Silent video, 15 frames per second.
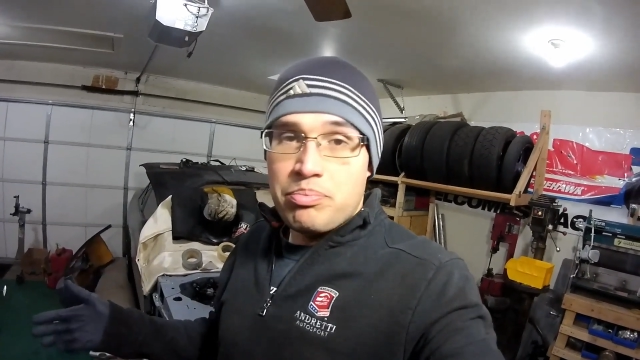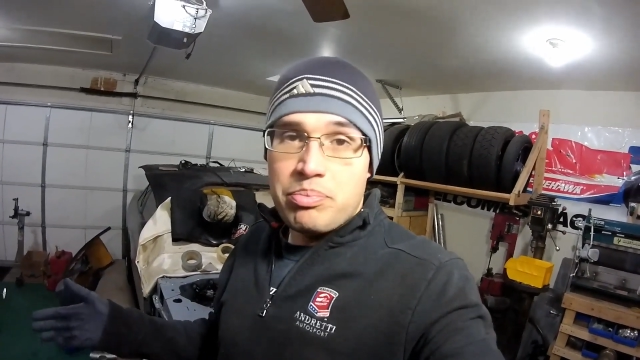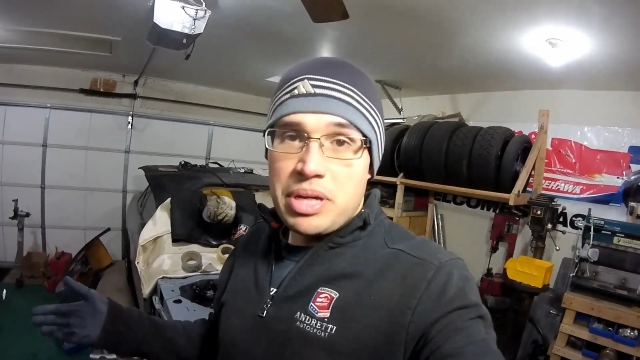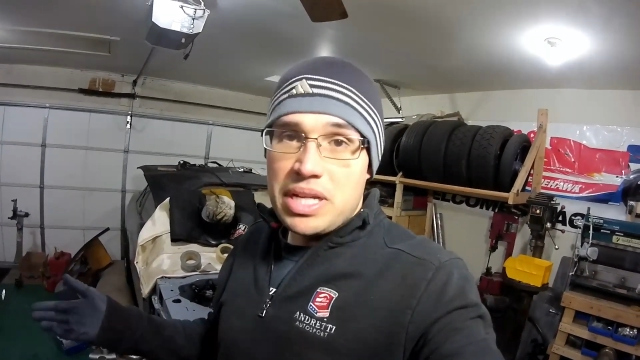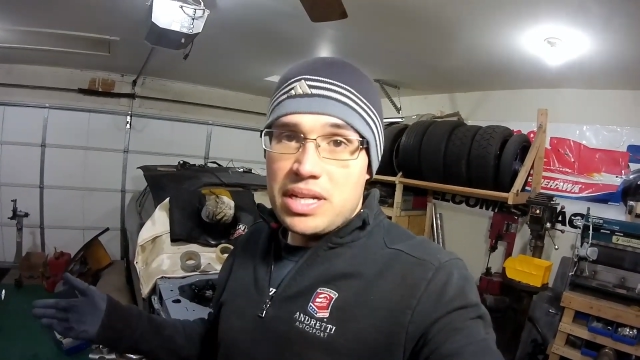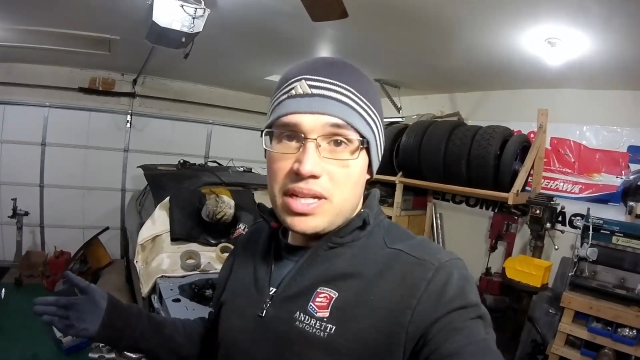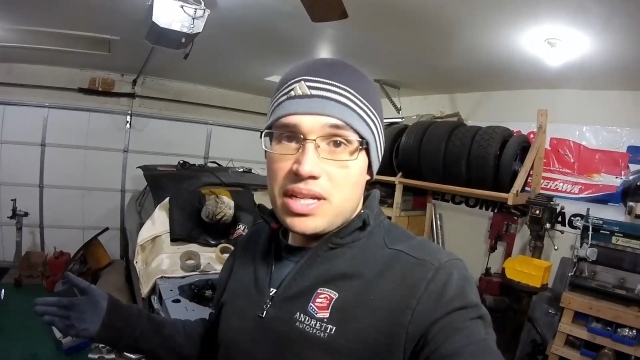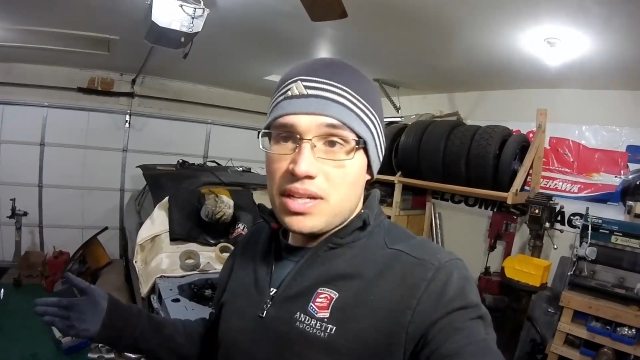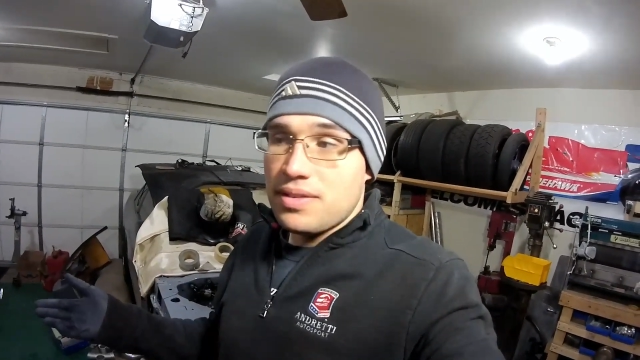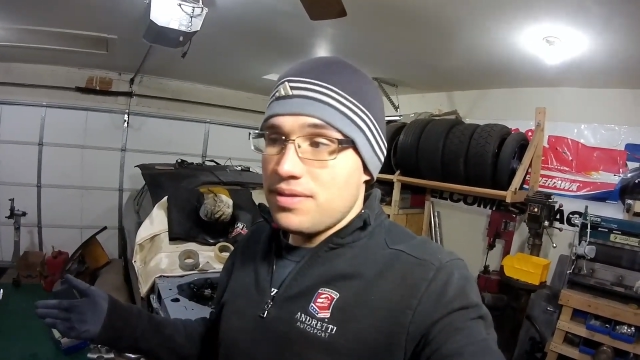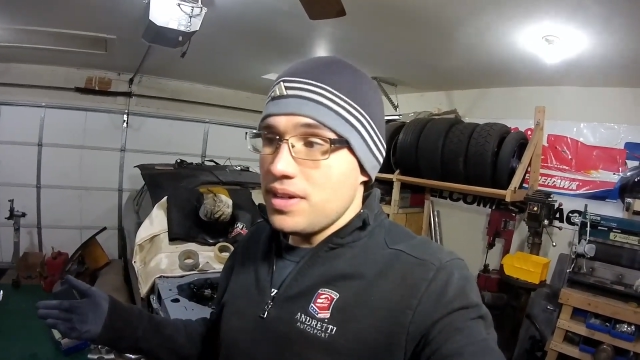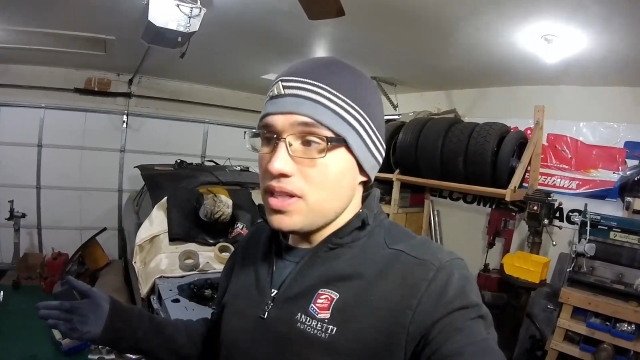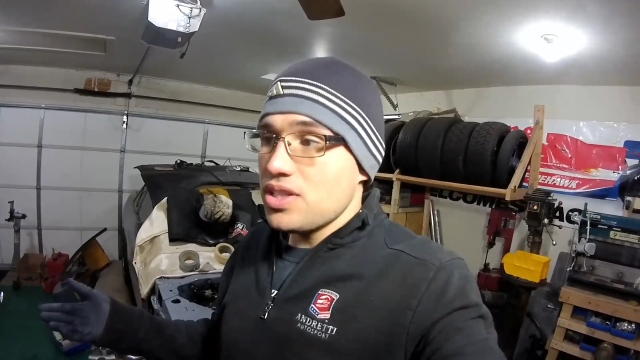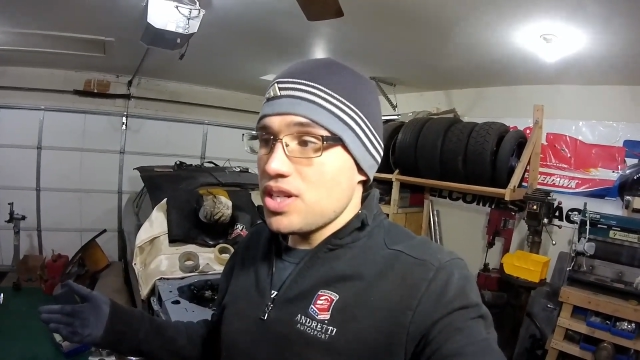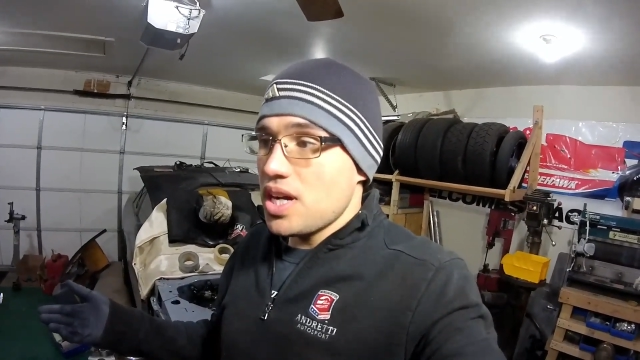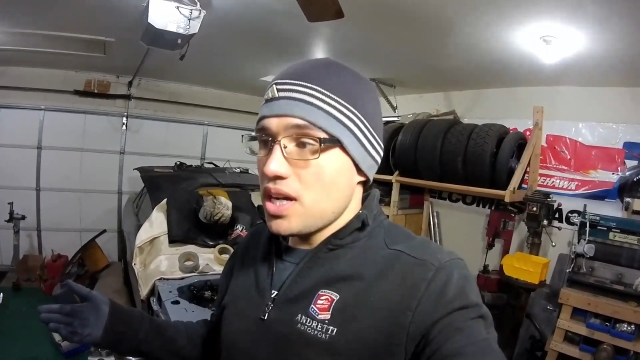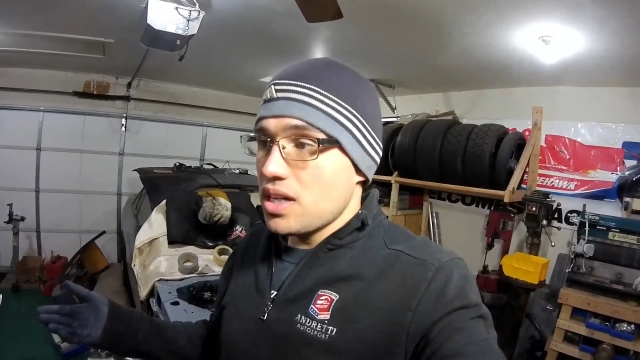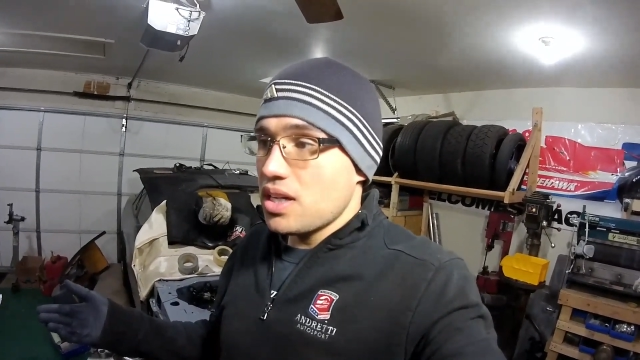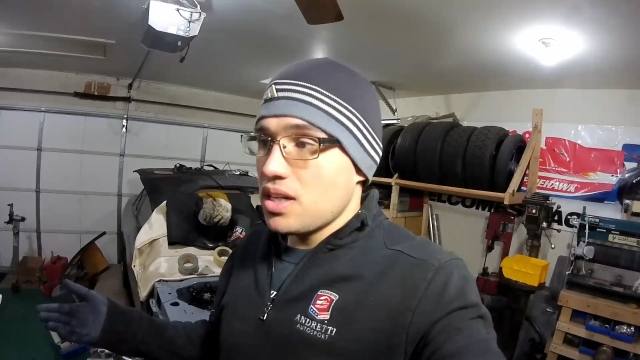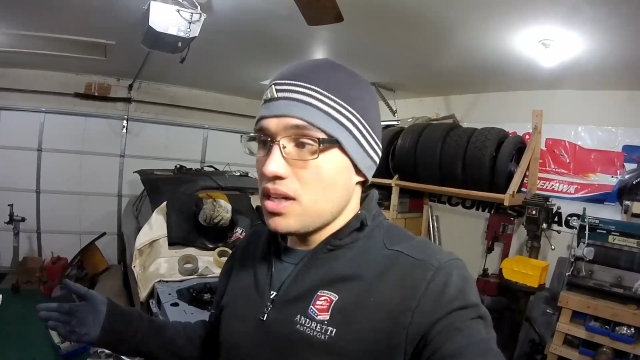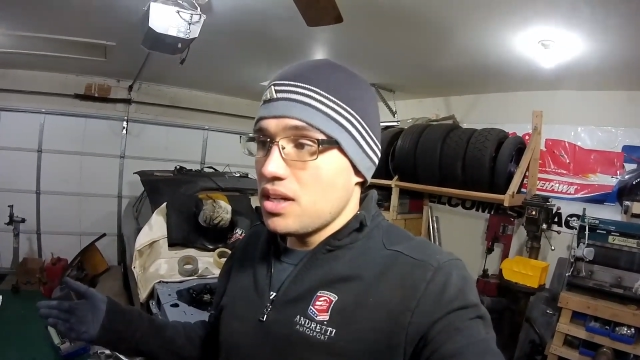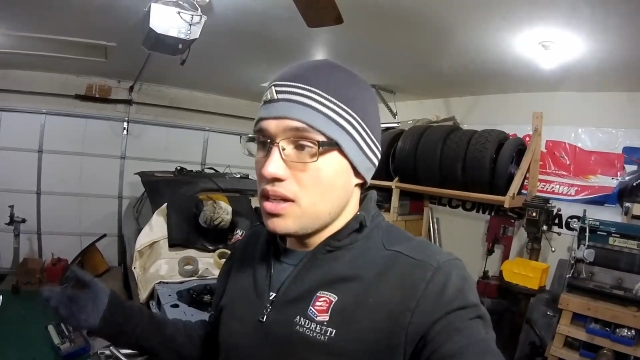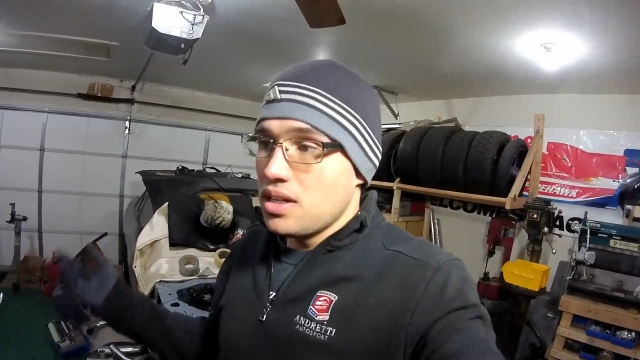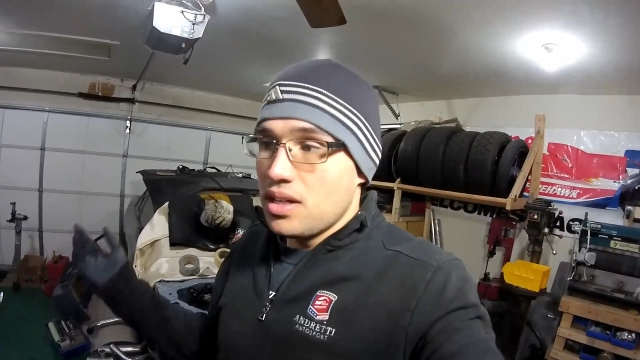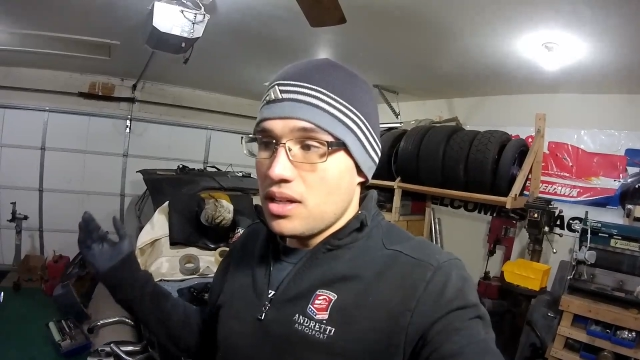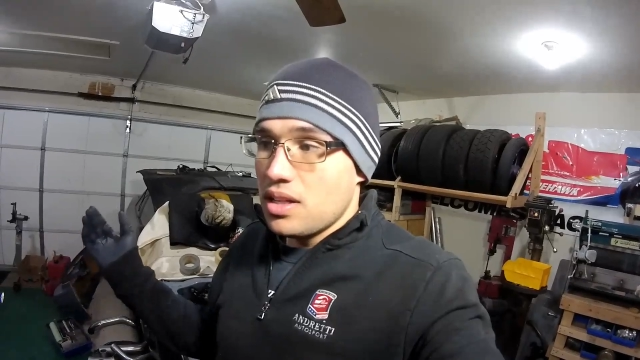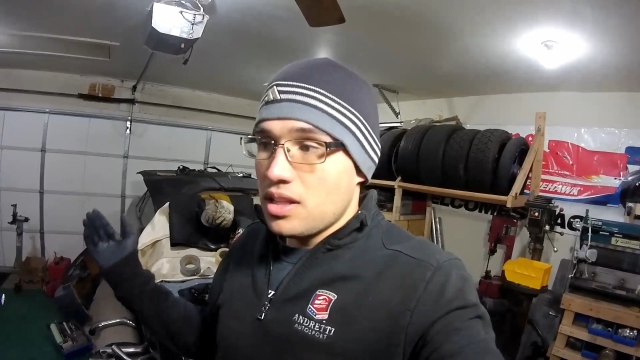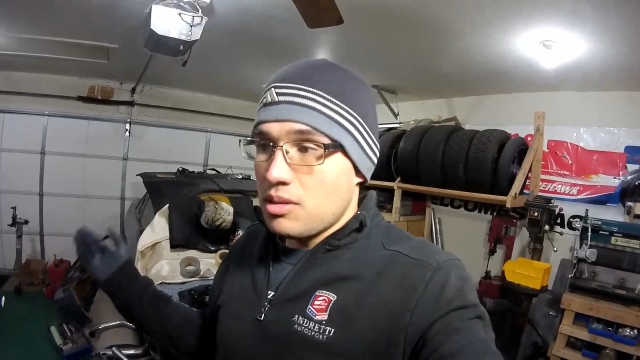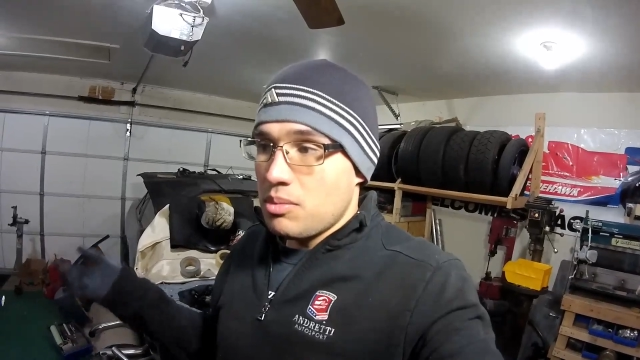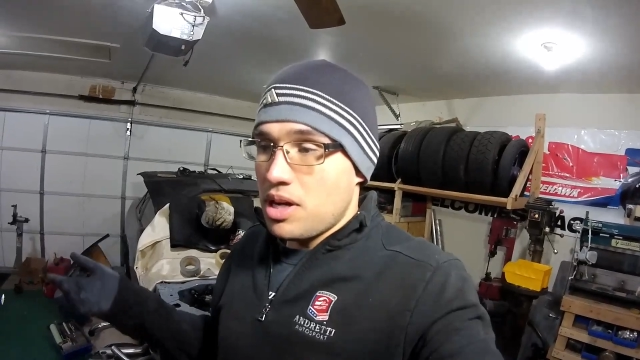pending a fit check, the